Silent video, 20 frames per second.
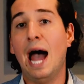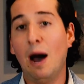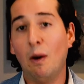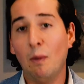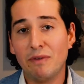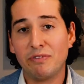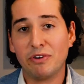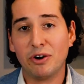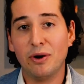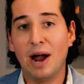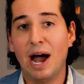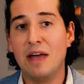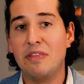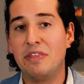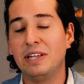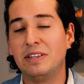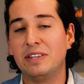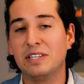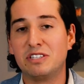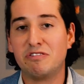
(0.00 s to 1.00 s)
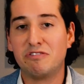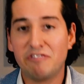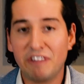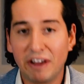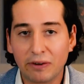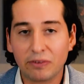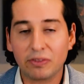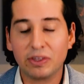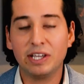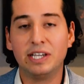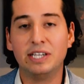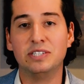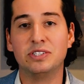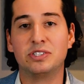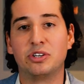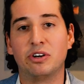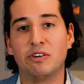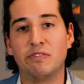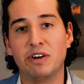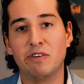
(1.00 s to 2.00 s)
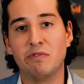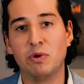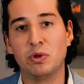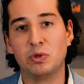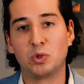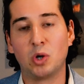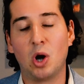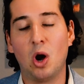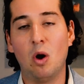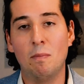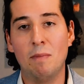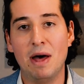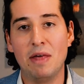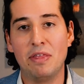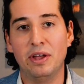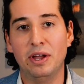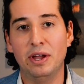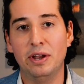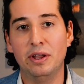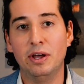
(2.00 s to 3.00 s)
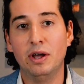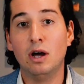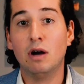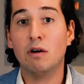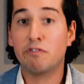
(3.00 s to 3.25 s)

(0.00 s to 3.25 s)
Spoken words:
However, I think this fairly conservative withdrawal method